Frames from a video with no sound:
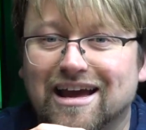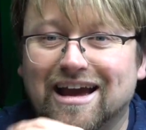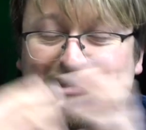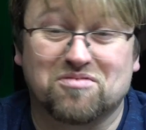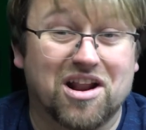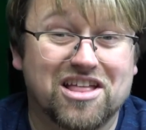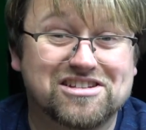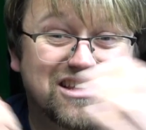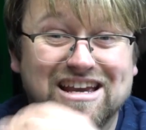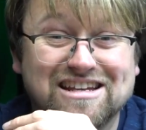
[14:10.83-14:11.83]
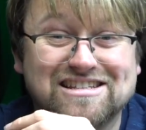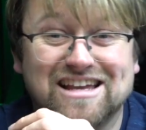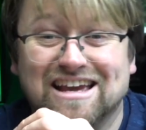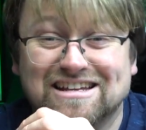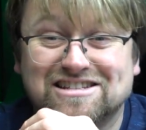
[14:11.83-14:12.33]
It's one of those things.
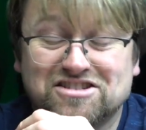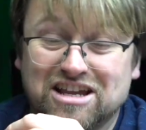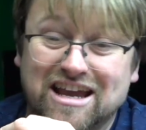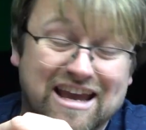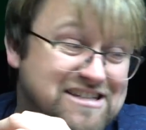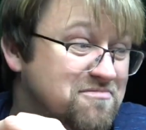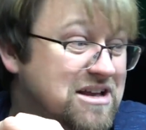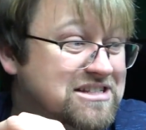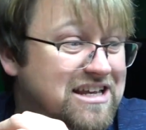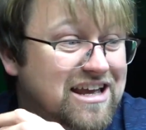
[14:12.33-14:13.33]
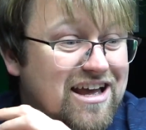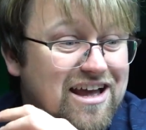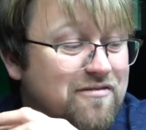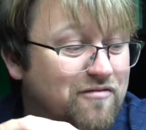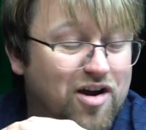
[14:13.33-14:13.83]
It is a messy
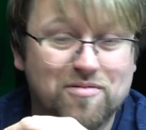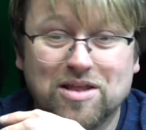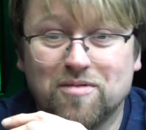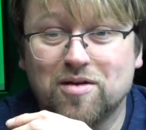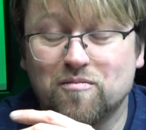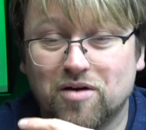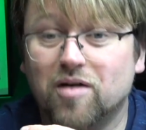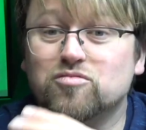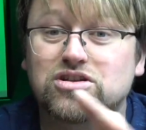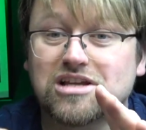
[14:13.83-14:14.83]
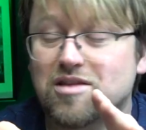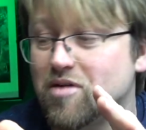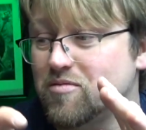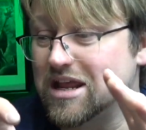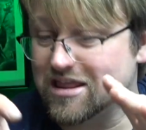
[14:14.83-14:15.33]
environment at the moment, but I'm just at the
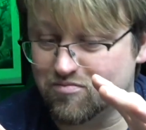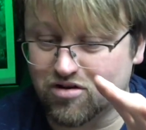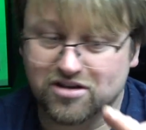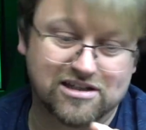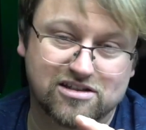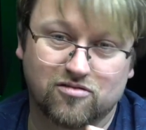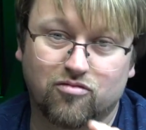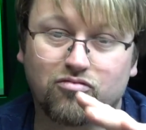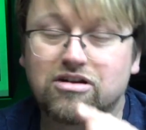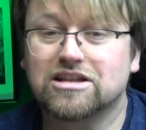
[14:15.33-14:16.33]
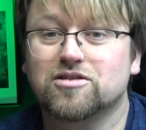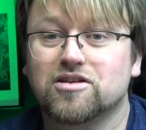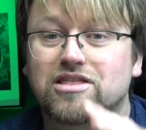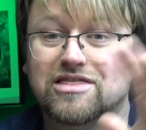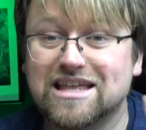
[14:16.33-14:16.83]
moment in the process of
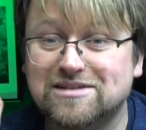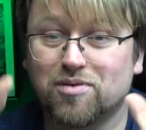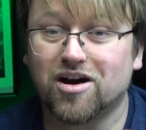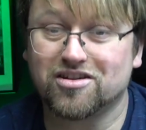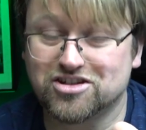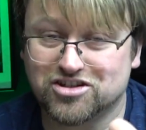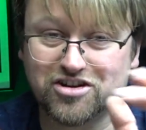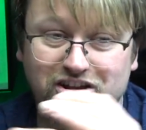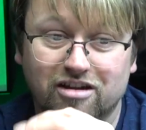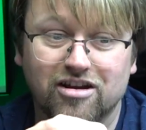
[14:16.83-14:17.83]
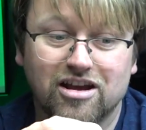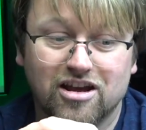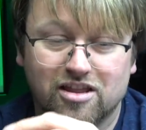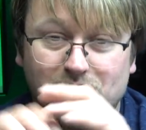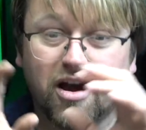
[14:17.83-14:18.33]
redoing this part of the studio,
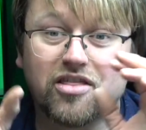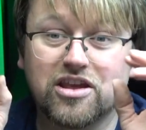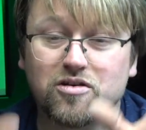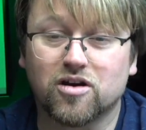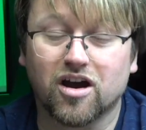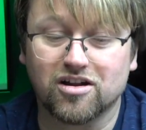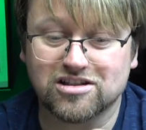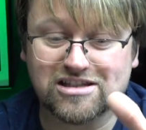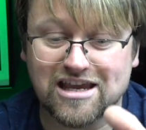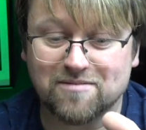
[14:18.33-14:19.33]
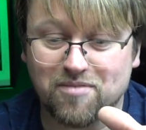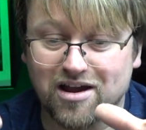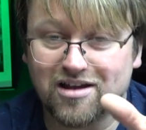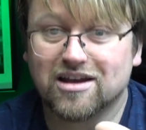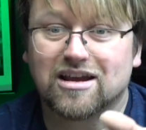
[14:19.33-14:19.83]
the part that you can't see,
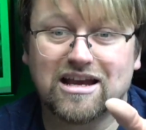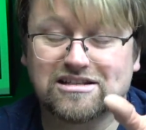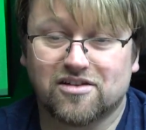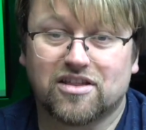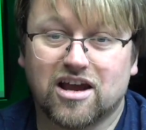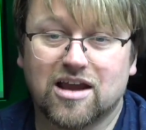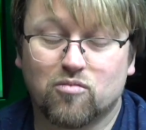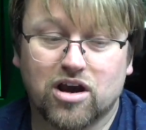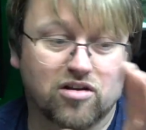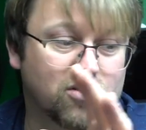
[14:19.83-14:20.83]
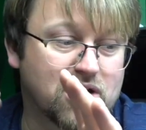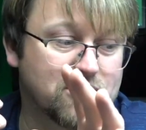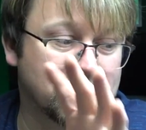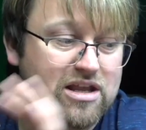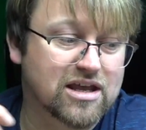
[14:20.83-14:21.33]
but it's something that I am working on at the
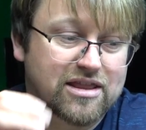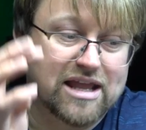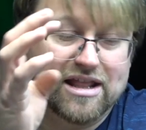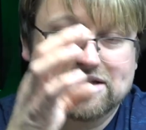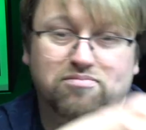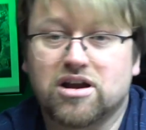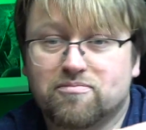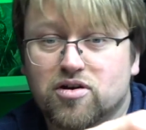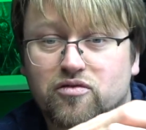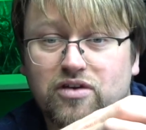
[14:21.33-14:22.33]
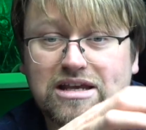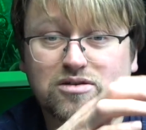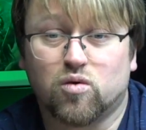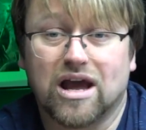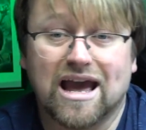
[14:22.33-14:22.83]
moment. Now that spray booth is
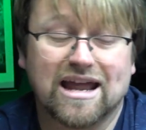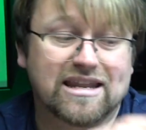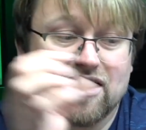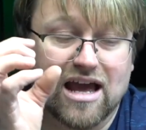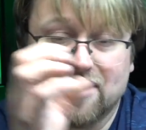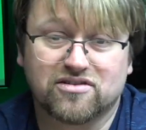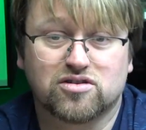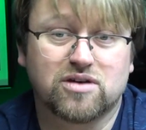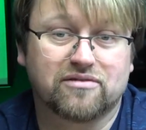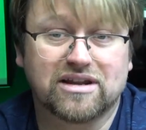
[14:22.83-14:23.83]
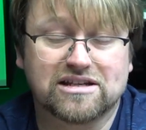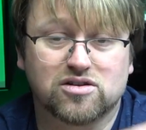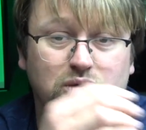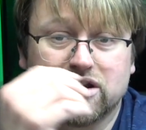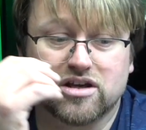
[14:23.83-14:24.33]
quite handy. I do have it next to
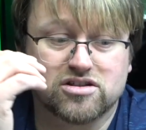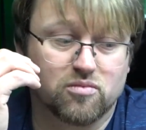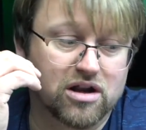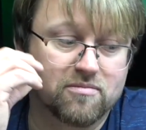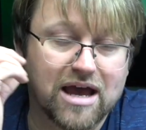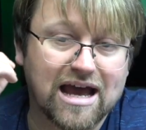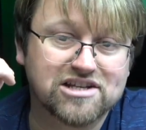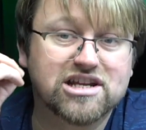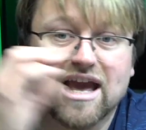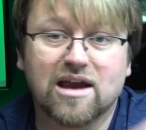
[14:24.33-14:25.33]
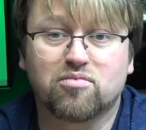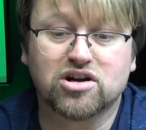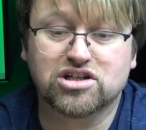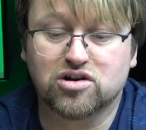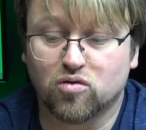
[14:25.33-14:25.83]
the window, so when I'm actually
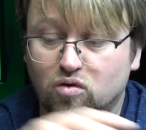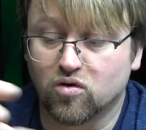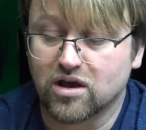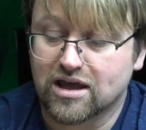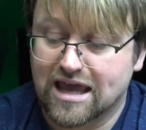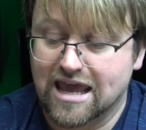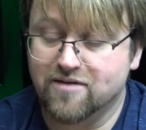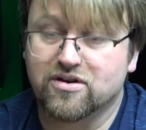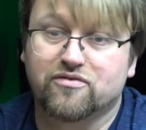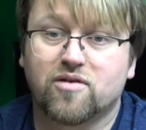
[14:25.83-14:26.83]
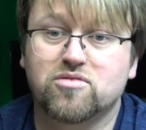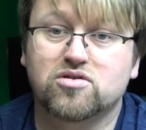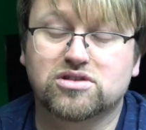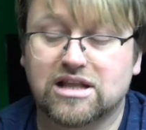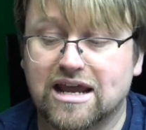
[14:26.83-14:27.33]
airbrushing, or even if I'm
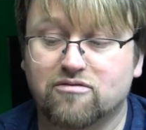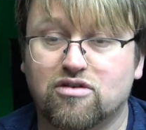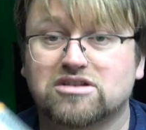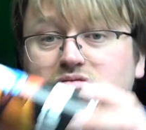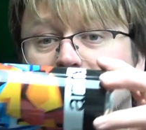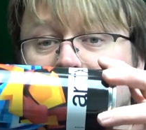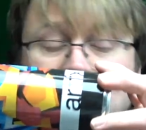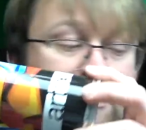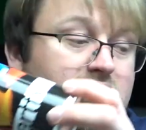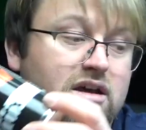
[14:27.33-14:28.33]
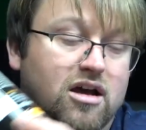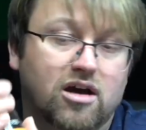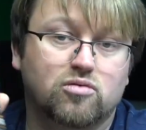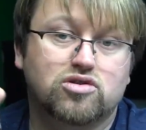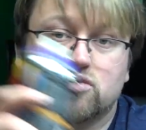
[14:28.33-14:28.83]
using a rattle can, I
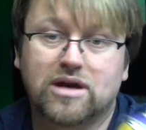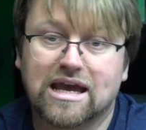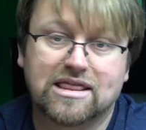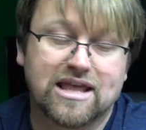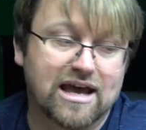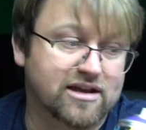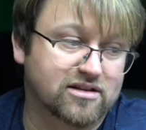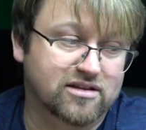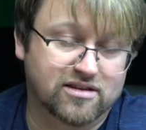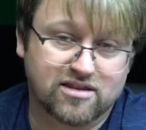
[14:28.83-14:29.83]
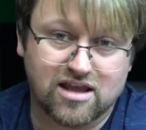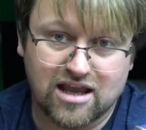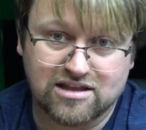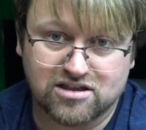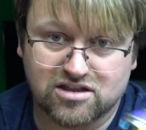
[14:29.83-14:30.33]
will do it
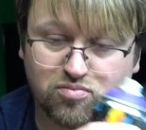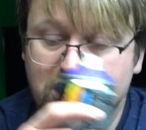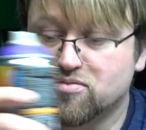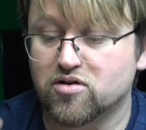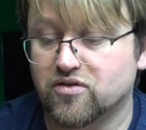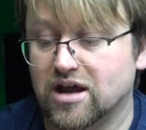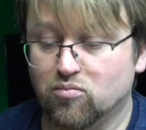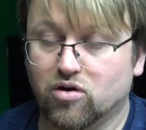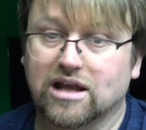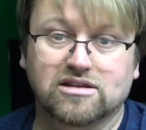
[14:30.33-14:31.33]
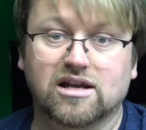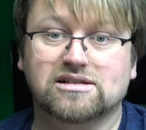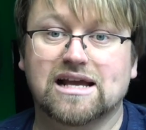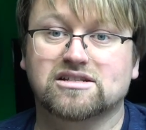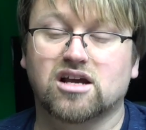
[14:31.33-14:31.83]
into the spray booth, and what that does,
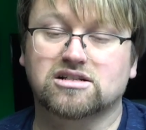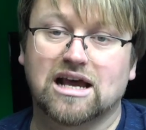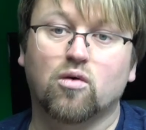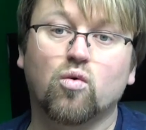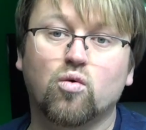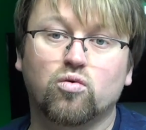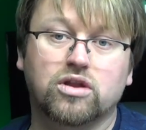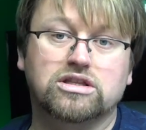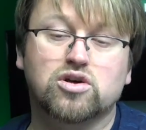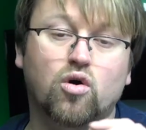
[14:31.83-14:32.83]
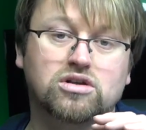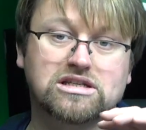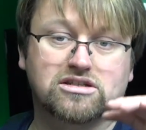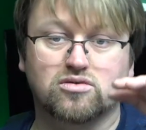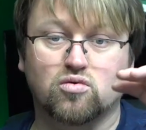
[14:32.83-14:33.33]
that sucks out all the
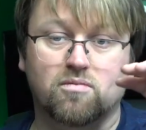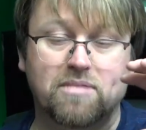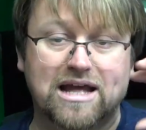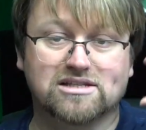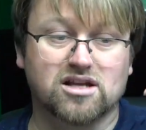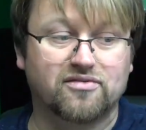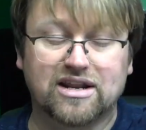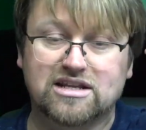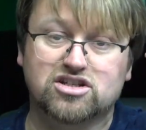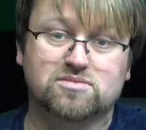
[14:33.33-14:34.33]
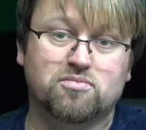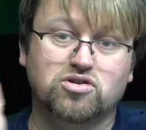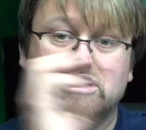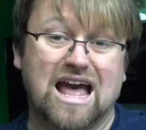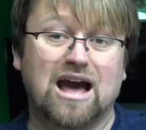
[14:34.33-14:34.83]
toxins and all the bad stuff, and it just
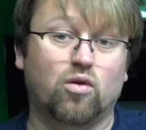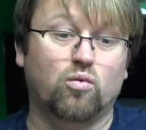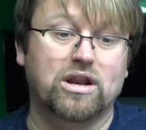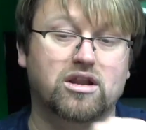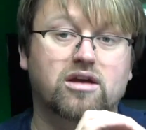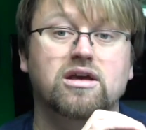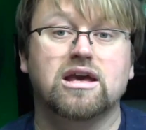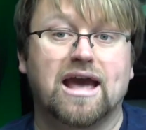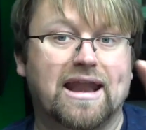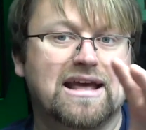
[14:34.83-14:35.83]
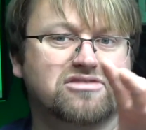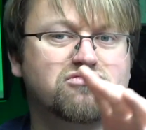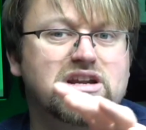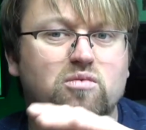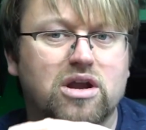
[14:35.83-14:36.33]
pushes it out the window. And that's
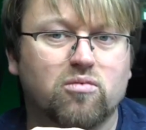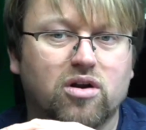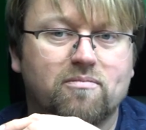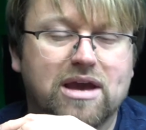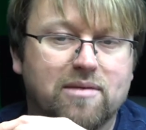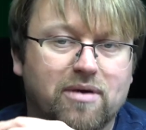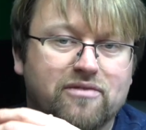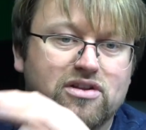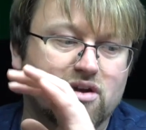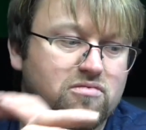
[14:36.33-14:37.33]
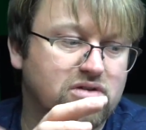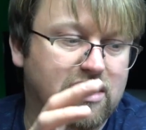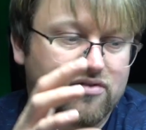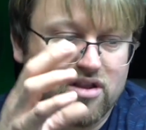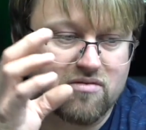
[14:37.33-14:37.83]
really where you want to be. But if you
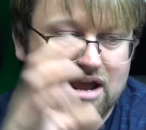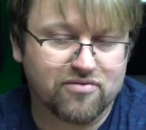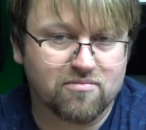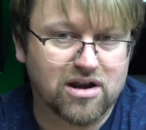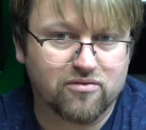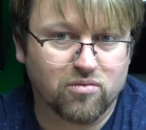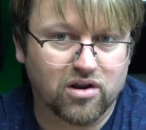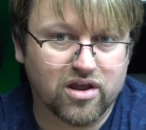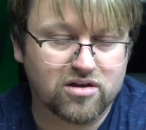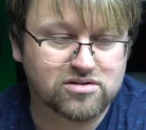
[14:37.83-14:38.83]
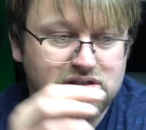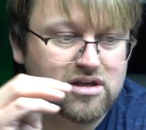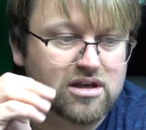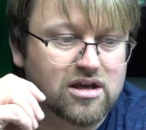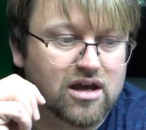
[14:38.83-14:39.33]
don't have the money for one of those,
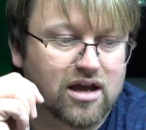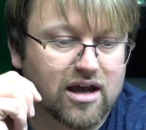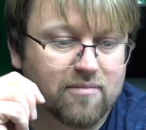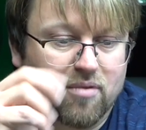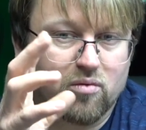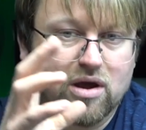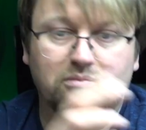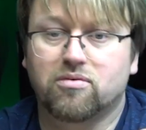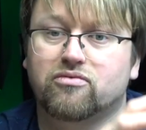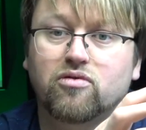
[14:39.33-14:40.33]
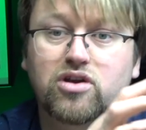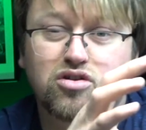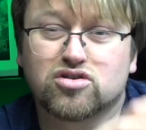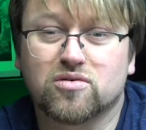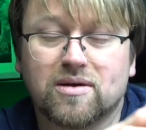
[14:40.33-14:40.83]
by the way, before you
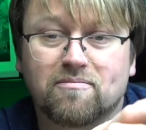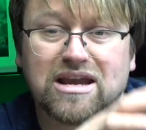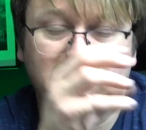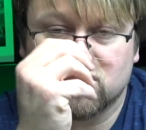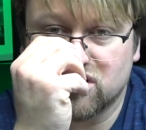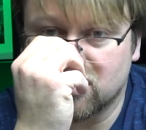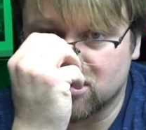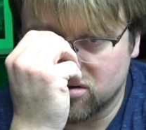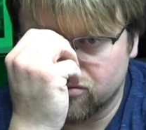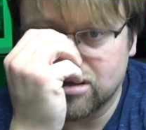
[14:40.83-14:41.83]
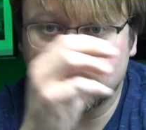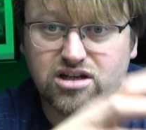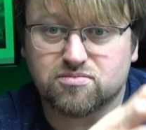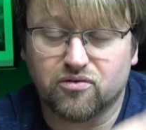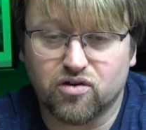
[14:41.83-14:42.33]
do it, make sure you do your
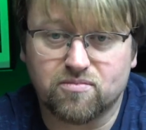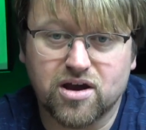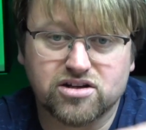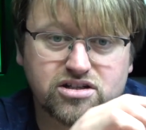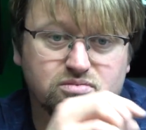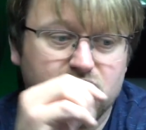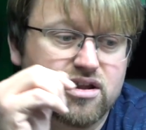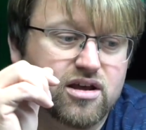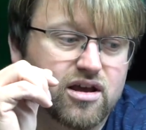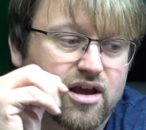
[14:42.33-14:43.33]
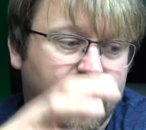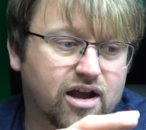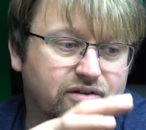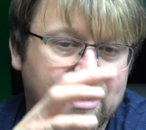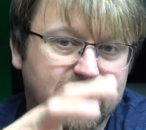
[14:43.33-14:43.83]
research before you purchase one.
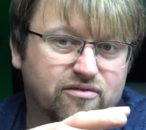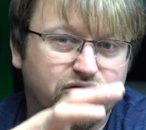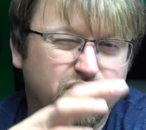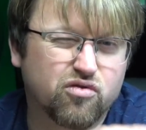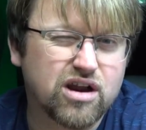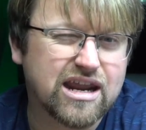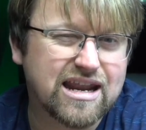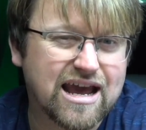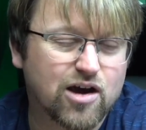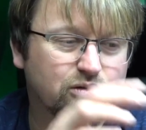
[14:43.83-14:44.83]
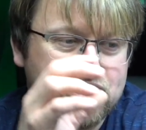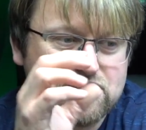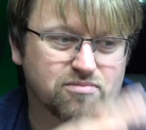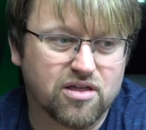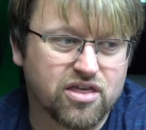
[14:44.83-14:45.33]
I've had 3 now. This
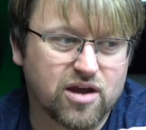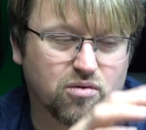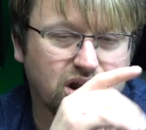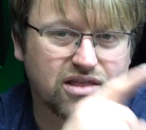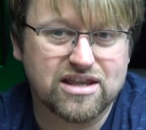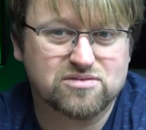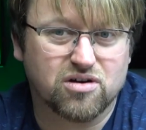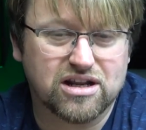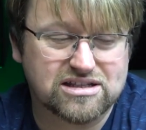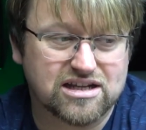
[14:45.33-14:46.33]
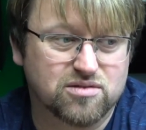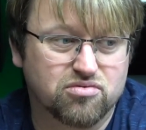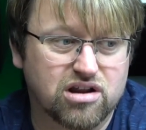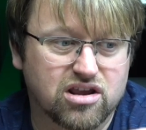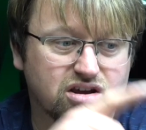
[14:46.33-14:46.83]
is my 3rd one, and this one is actually
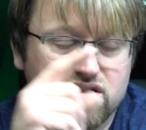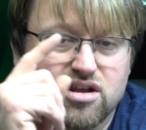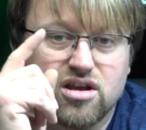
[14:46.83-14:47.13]
pretty good.